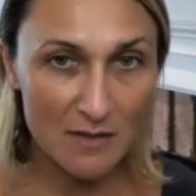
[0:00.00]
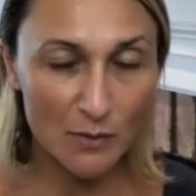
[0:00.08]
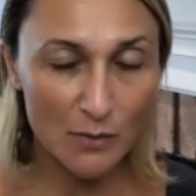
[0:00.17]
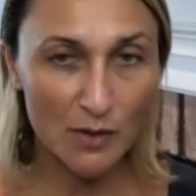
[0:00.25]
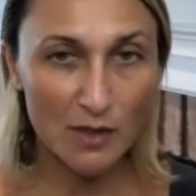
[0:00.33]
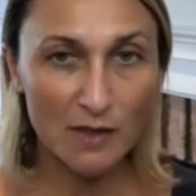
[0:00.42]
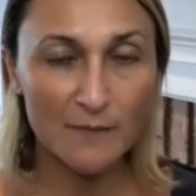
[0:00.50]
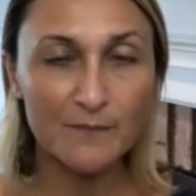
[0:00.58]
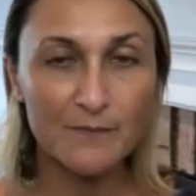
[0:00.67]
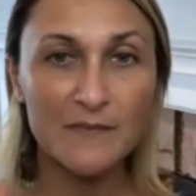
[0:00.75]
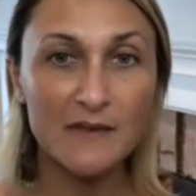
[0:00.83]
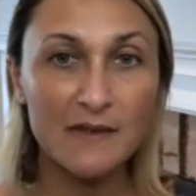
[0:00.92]
or
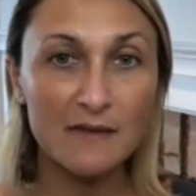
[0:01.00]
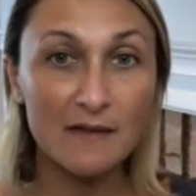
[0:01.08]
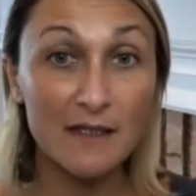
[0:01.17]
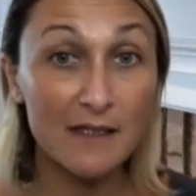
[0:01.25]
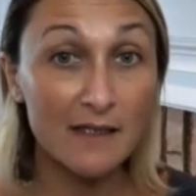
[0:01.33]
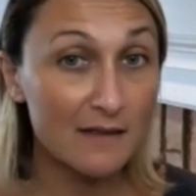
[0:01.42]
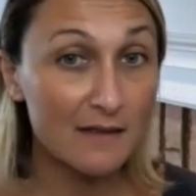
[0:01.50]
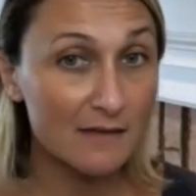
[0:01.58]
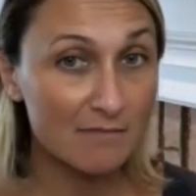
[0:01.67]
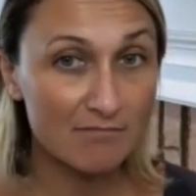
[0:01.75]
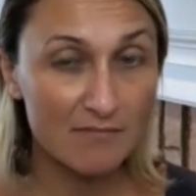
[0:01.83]
need